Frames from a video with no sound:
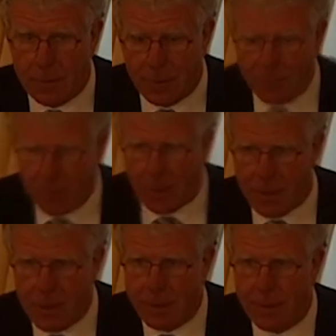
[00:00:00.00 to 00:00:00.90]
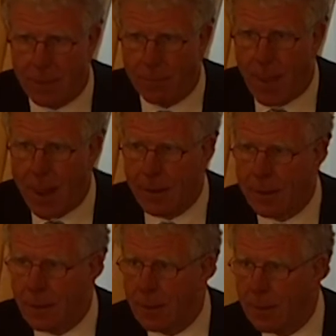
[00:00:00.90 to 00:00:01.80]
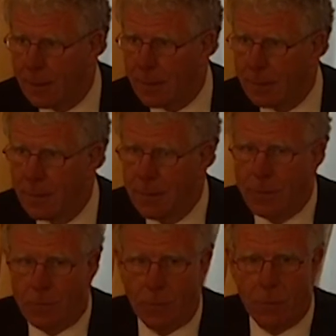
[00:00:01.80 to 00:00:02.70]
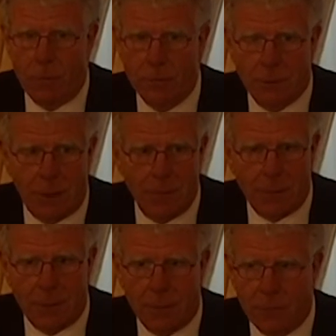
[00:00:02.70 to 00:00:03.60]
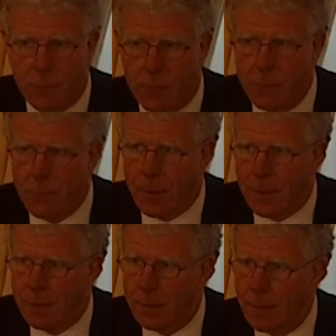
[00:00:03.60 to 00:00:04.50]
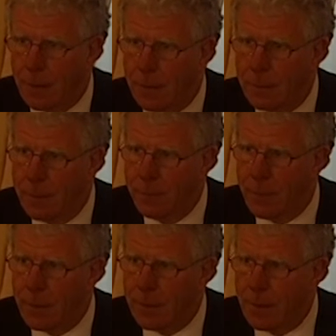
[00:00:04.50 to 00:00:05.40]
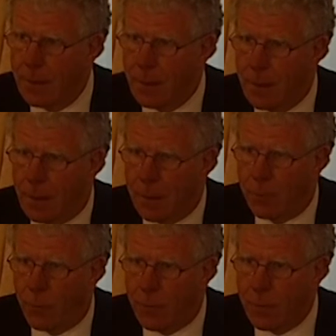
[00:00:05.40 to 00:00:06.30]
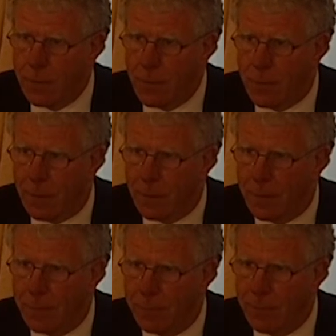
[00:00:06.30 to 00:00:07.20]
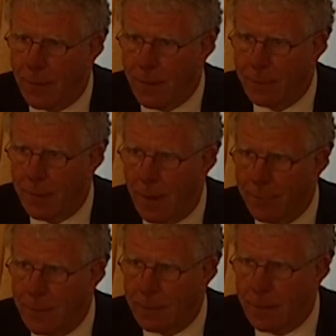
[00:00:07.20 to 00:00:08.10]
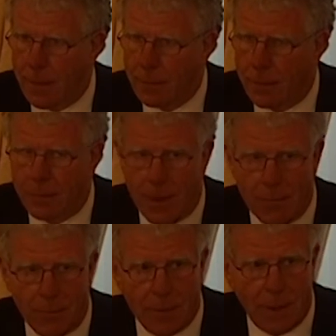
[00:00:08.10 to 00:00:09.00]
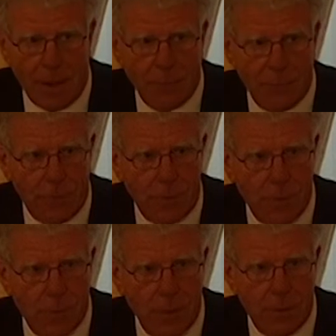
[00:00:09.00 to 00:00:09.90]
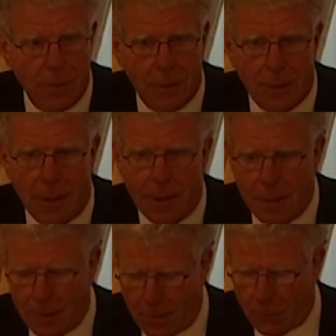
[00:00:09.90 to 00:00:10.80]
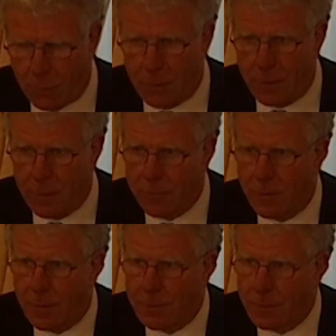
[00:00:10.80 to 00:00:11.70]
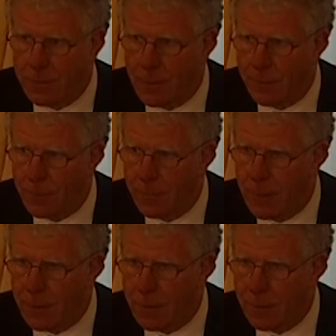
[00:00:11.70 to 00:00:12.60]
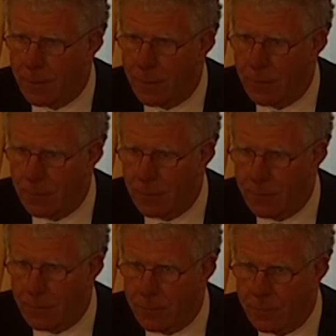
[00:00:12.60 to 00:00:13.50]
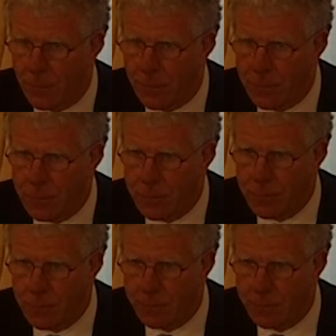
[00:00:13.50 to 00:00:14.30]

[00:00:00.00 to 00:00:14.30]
given our need to get back in the uh, room sharply at 2 and uh, given the importance uh, of having uh, ample time for our speaker today, we're going to start just a couple of minutes uh, earlier while things are still